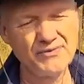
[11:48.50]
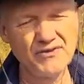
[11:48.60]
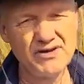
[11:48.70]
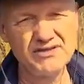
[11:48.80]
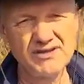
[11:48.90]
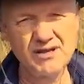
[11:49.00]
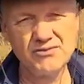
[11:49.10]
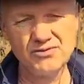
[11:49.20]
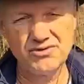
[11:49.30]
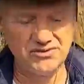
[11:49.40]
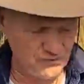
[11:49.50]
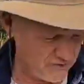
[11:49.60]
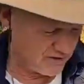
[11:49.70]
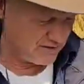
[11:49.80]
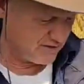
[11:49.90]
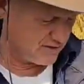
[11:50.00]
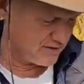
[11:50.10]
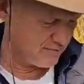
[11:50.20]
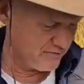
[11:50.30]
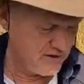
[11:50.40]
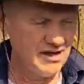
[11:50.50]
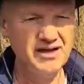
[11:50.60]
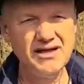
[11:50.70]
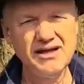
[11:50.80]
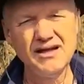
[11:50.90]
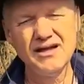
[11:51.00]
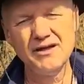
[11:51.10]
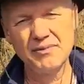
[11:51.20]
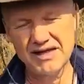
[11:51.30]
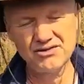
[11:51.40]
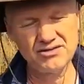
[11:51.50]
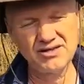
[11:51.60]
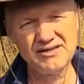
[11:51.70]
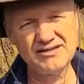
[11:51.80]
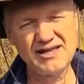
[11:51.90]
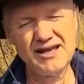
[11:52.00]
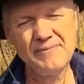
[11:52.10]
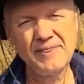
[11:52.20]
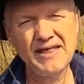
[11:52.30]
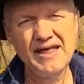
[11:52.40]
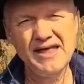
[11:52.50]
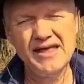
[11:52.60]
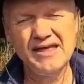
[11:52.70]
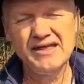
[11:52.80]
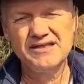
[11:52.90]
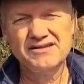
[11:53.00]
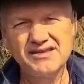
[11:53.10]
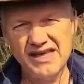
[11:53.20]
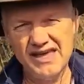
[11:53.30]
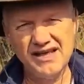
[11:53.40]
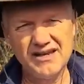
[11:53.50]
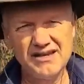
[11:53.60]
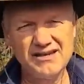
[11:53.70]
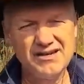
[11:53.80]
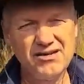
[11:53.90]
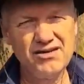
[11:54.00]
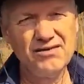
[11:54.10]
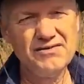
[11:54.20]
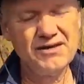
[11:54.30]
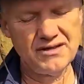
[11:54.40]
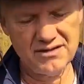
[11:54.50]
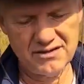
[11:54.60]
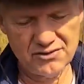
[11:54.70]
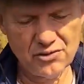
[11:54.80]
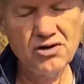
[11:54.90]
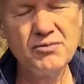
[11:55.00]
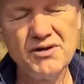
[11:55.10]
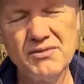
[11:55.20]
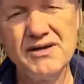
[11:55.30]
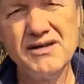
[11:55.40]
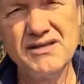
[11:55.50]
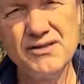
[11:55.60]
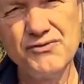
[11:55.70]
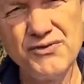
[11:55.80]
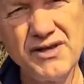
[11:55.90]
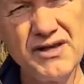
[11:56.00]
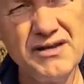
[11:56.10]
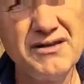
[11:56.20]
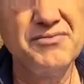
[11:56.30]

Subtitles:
When it comes to this field in microtesla, the scale of the normal magnetic field